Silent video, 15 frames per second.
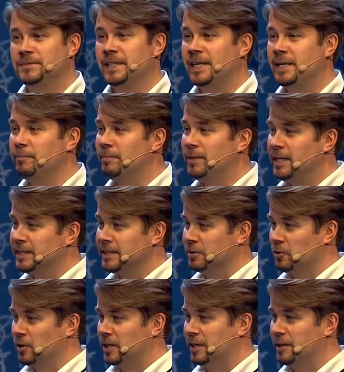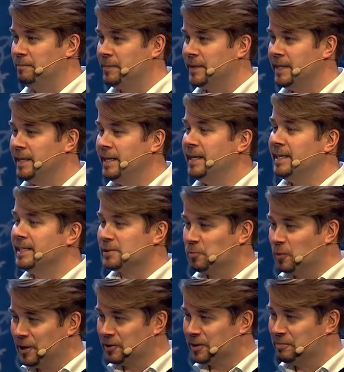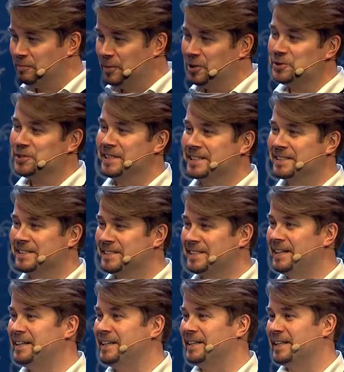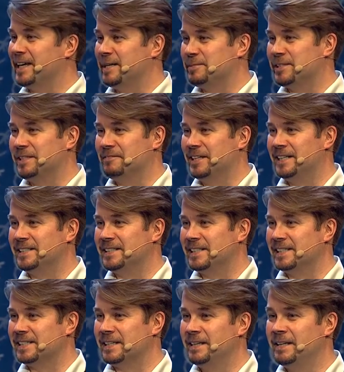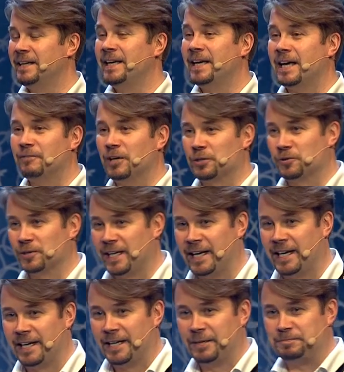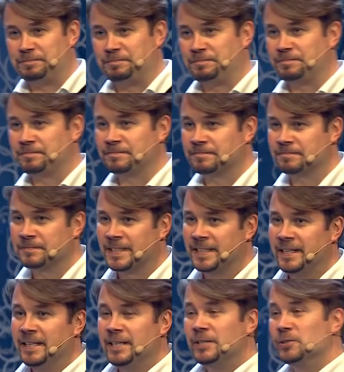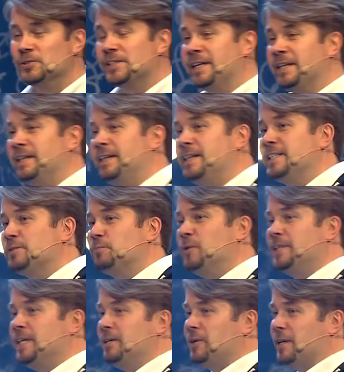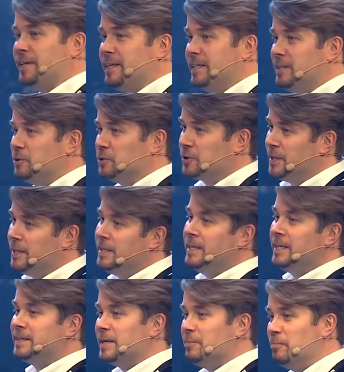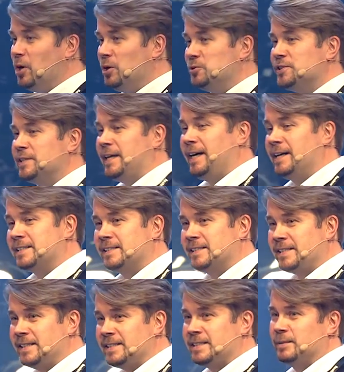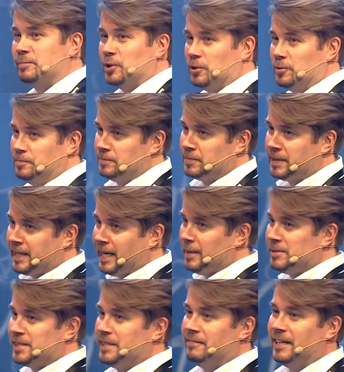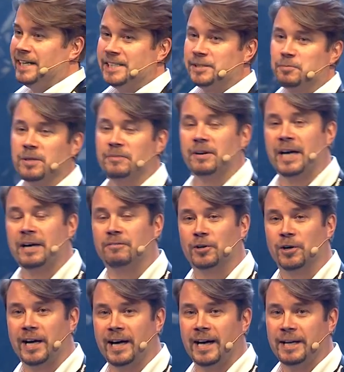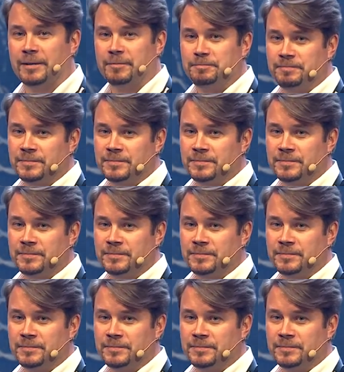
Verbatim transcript: in particular is one of the most exciting games devices ever created. You see, it is without a doubt the most accessible games device we've ever had.